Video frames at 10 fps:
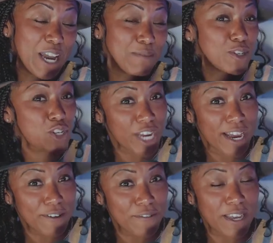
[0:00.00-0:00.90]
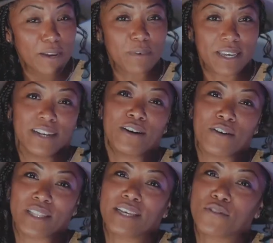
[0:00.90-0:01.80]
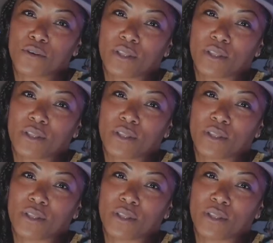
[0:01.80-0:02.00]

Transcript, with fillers: I am a chef, and I'm here on the Live Through